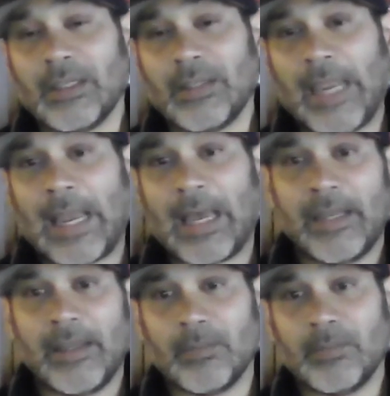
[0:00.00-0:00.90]
They had
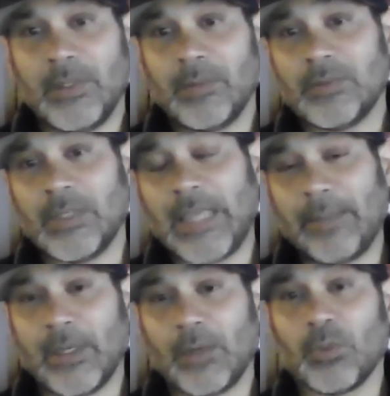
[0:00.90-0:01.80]
him. He
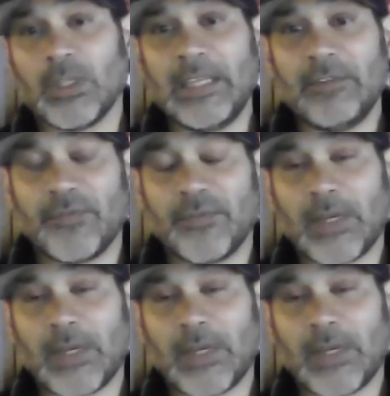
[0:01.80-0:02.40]
came in relief